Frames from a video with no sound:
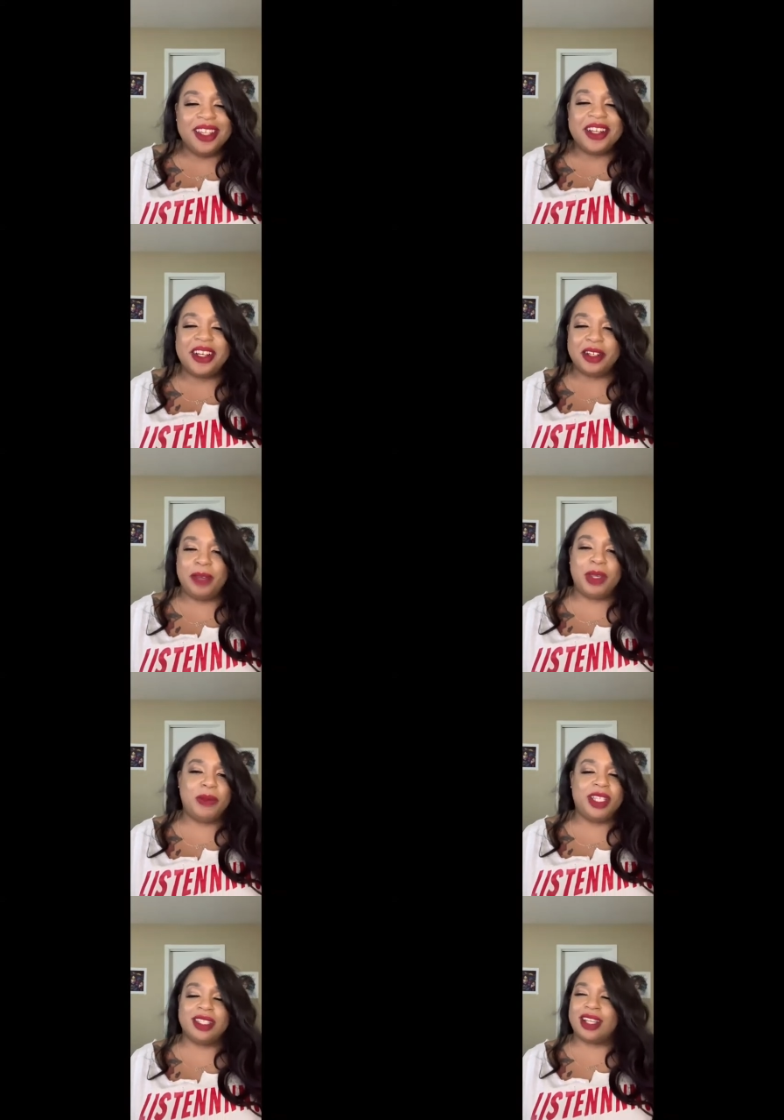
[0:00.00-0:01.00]
Okay,
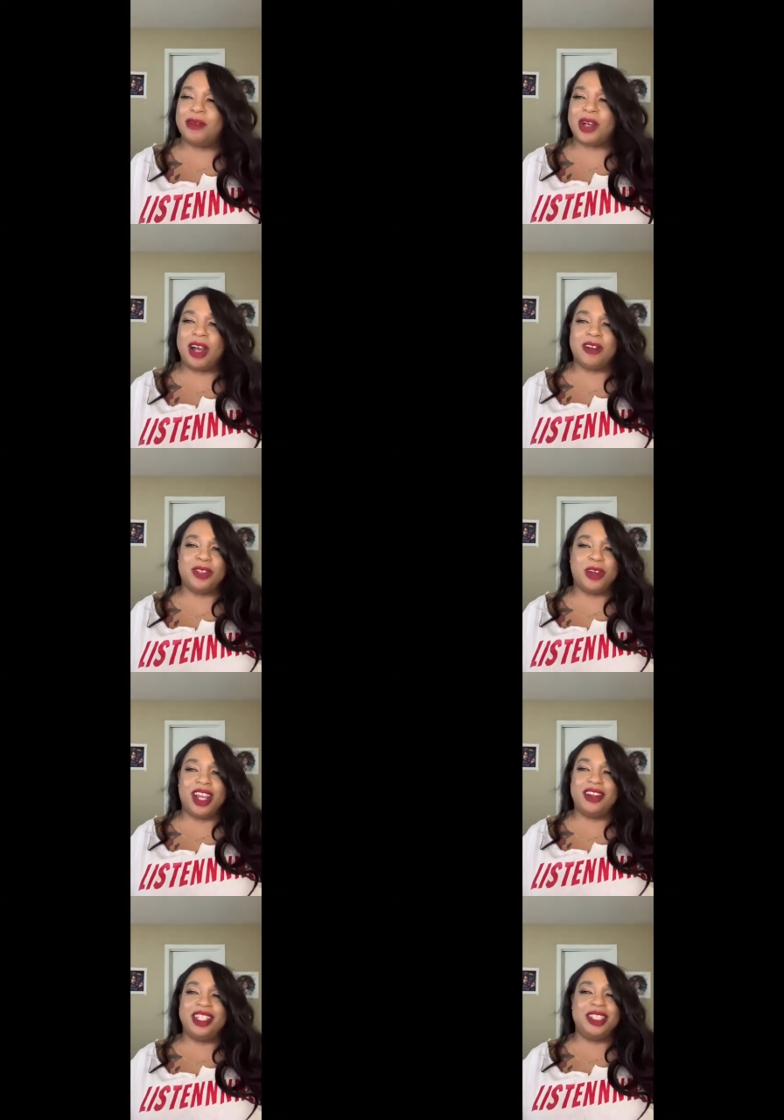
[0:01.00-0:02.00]
baby, it's a couple hours
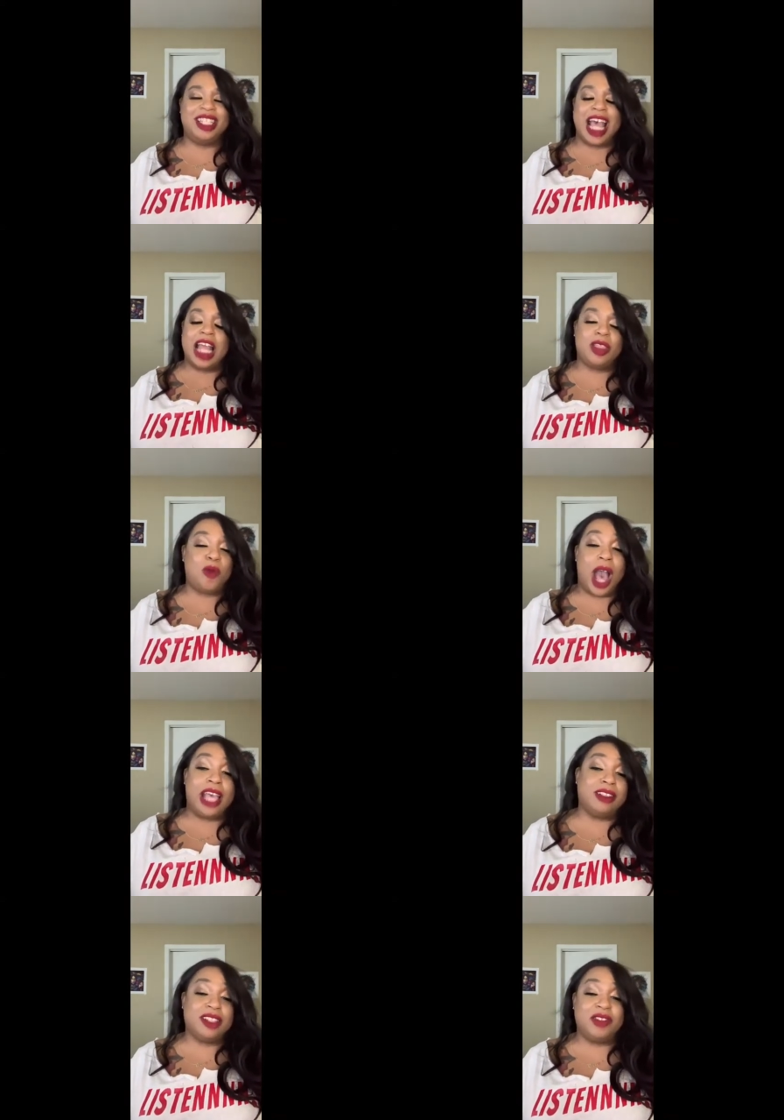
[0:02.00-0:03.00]
ride. It's not the
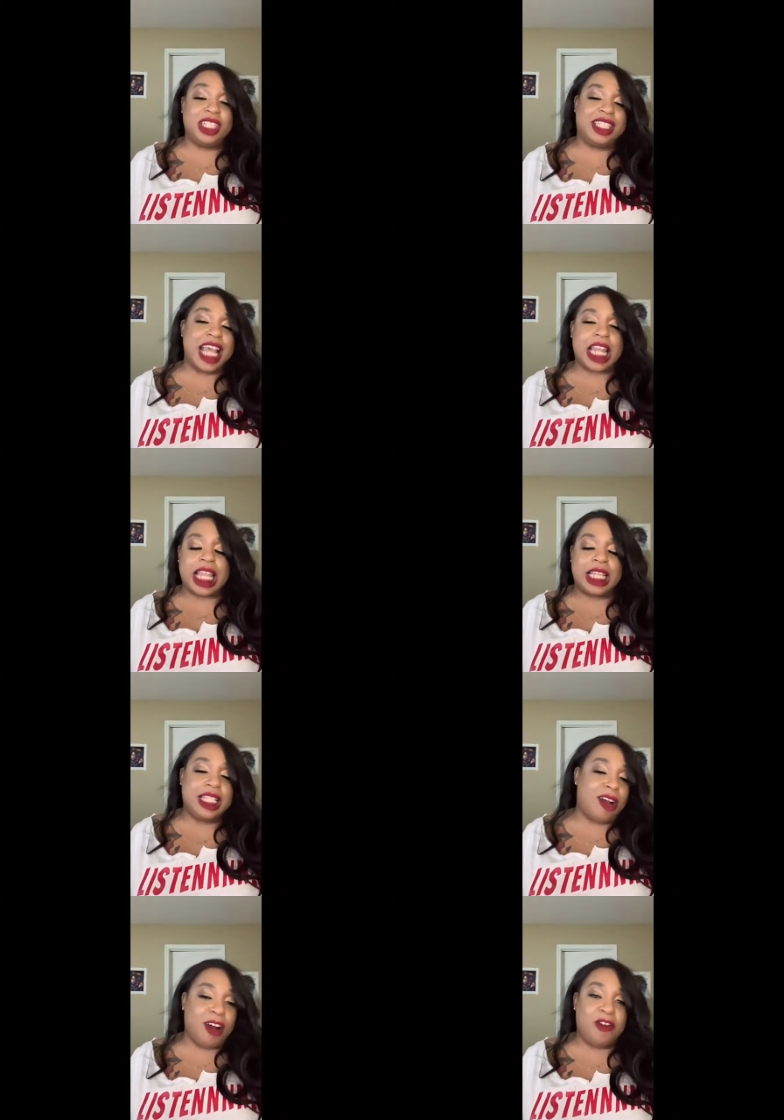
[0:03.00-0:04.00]
wilds. It's not like
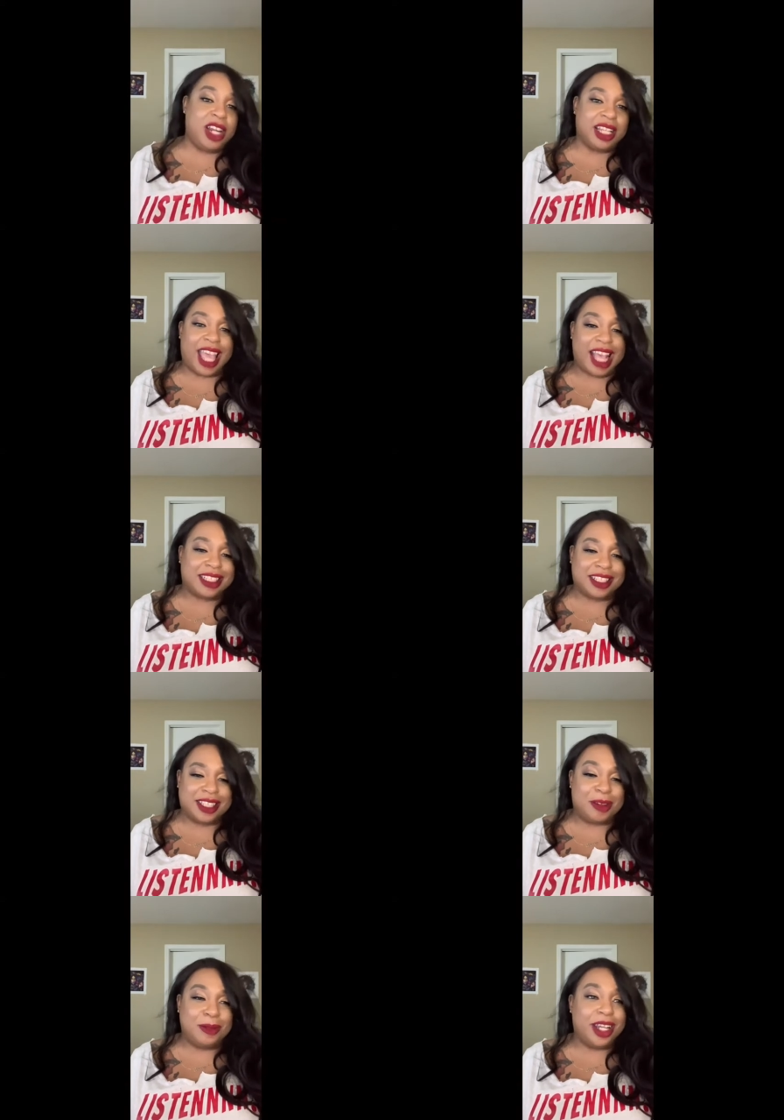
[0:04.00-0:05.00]
he's off in Alaska
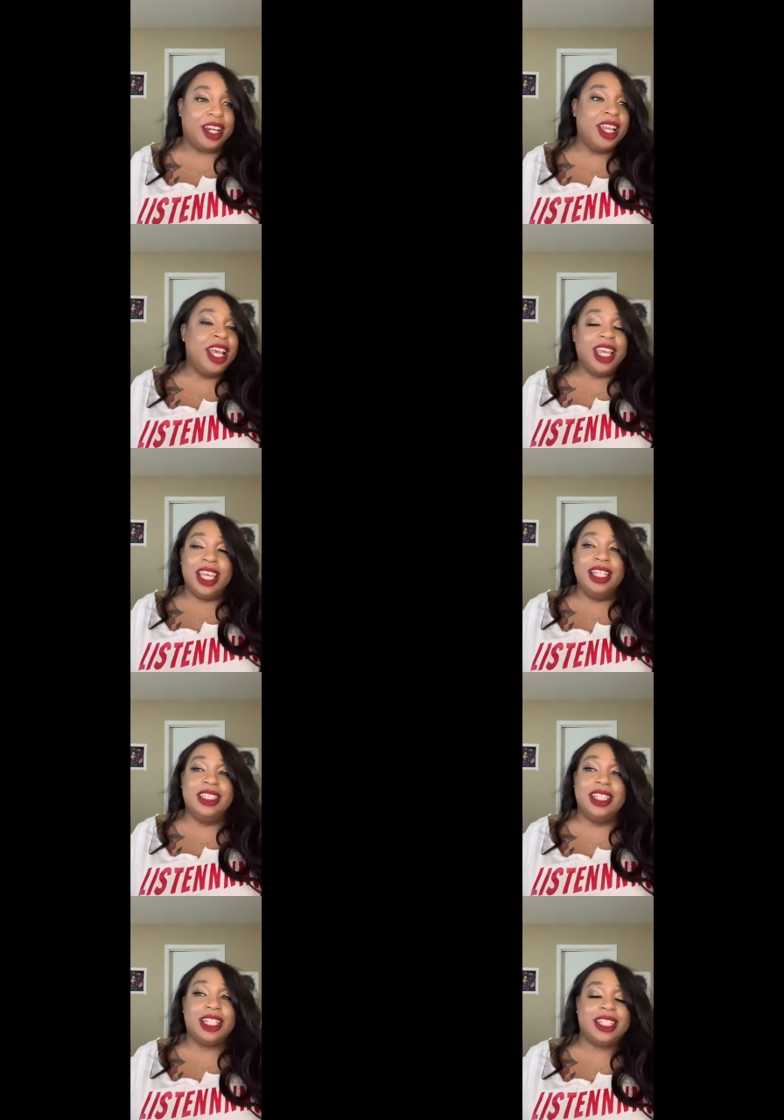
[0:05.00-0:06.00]
somewhere.
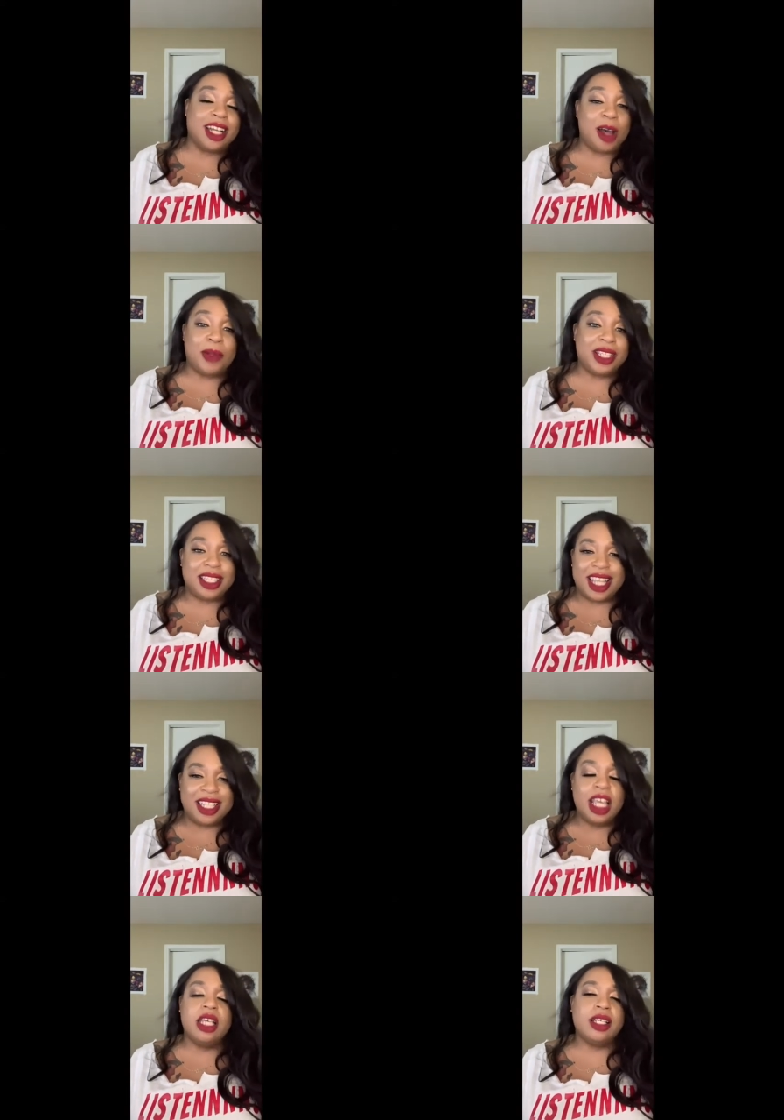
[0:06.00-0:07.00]
He's just a couple of
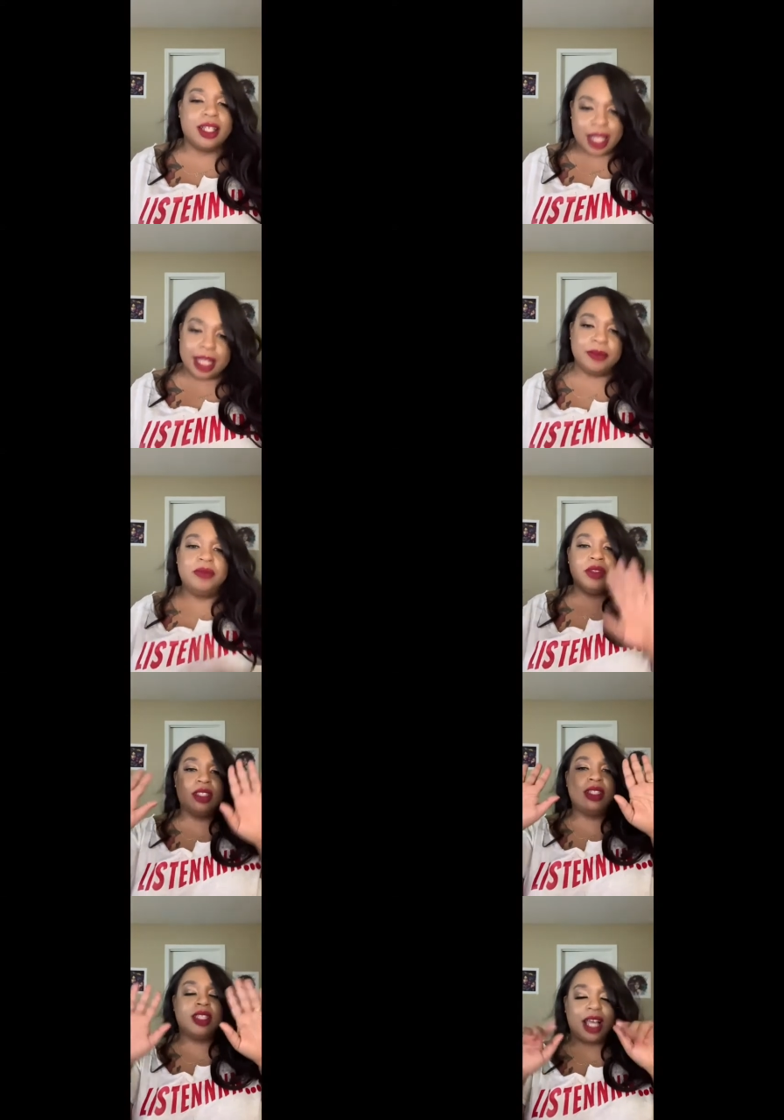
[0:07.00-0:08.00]
states
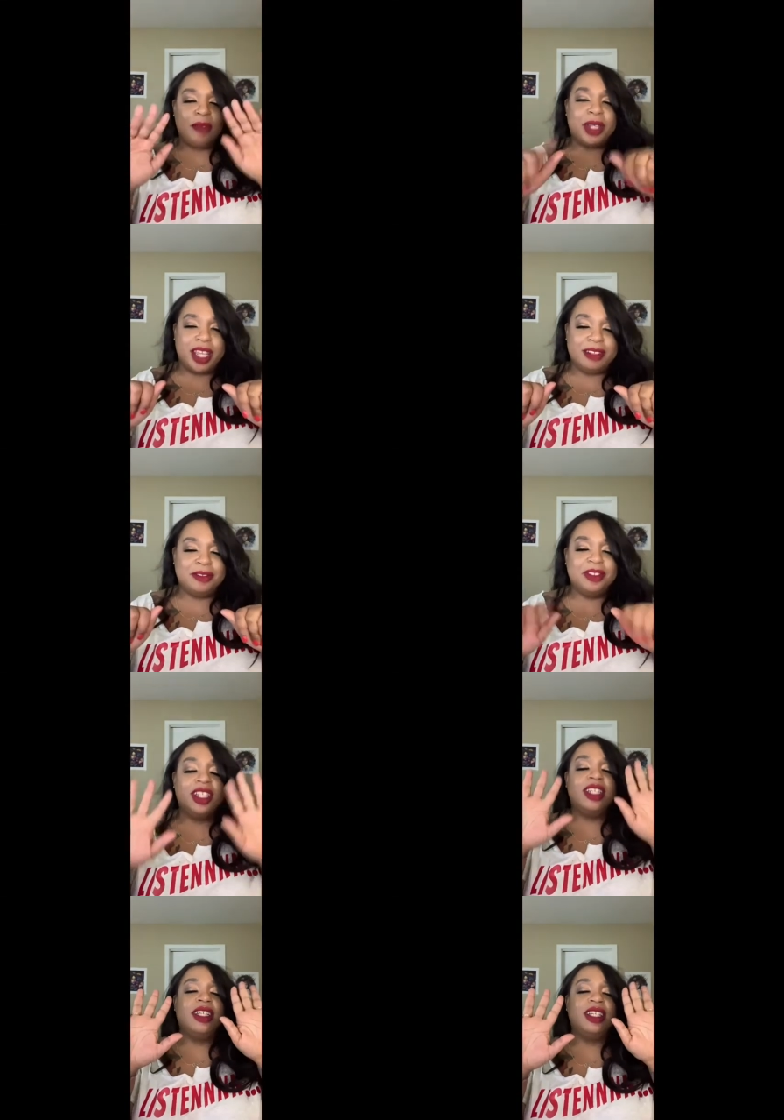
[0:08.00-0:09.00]
calm down.
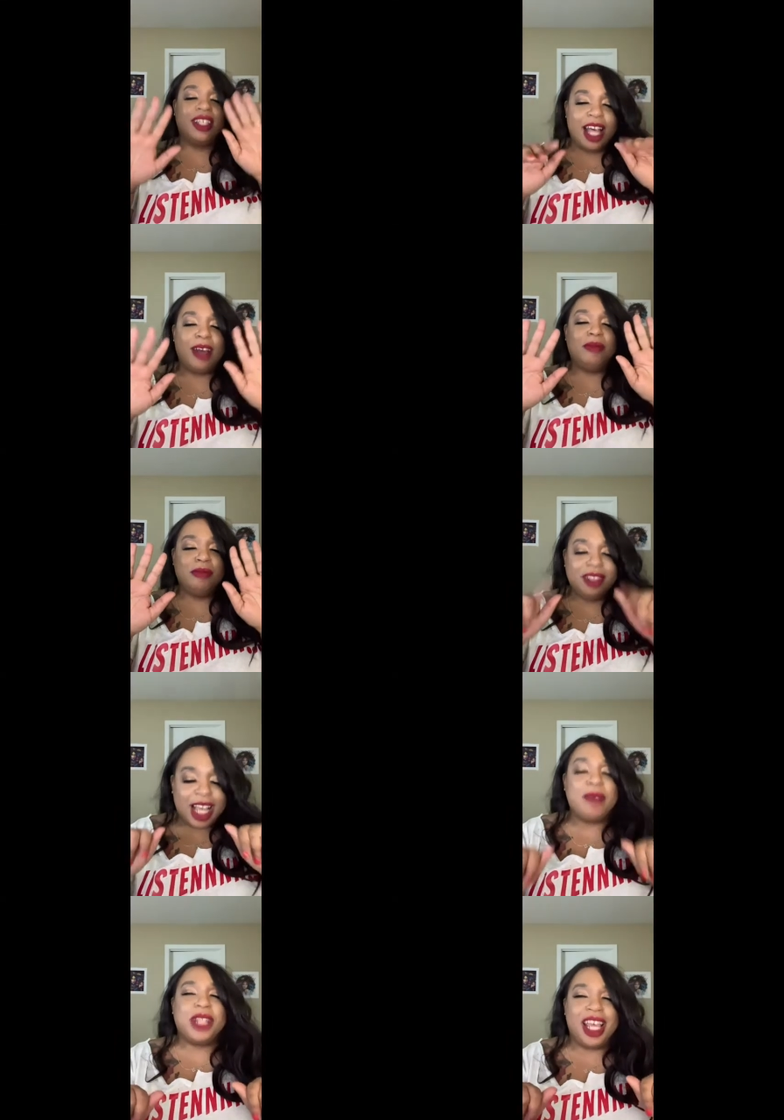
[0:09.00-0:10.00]
Calm,
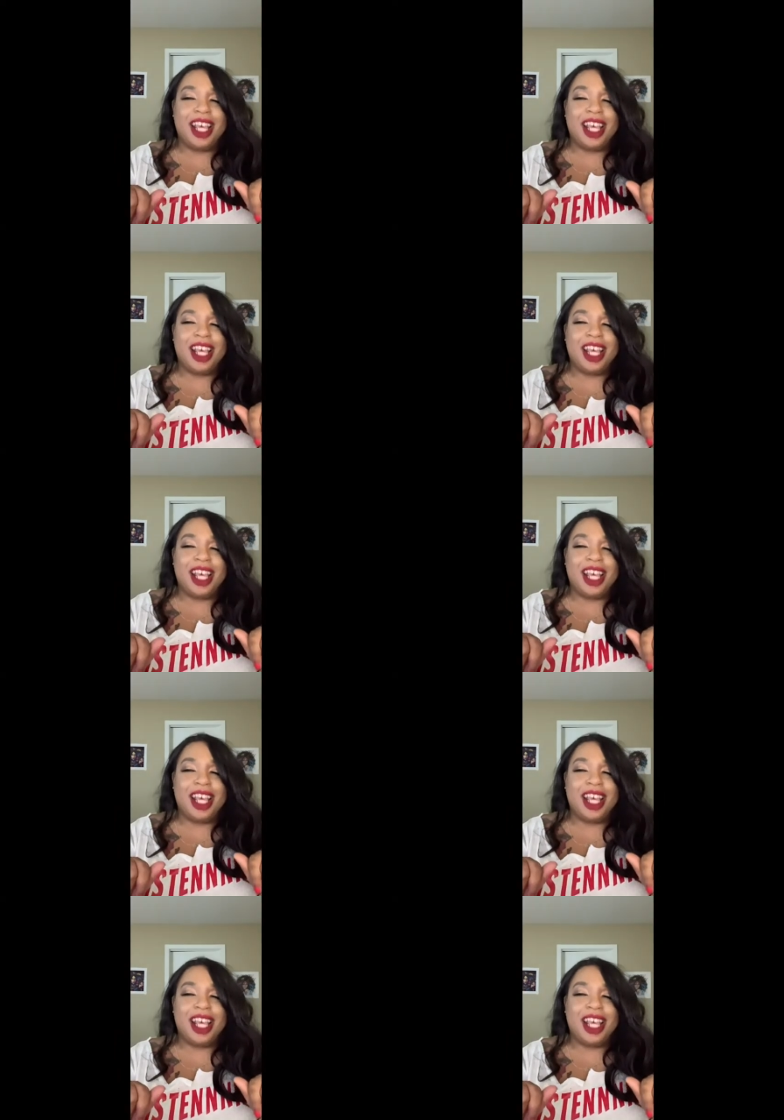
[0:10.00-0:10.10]
calm down.